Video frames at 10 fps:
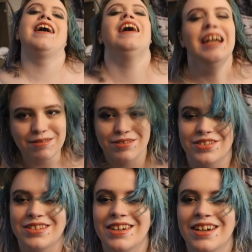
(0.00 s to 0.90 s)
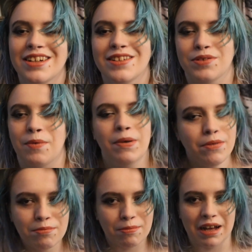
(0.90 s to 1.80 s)
Hey, what's up, you guys?
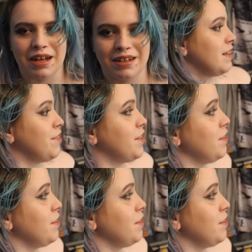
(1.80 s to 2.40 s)
Welcome back. If you're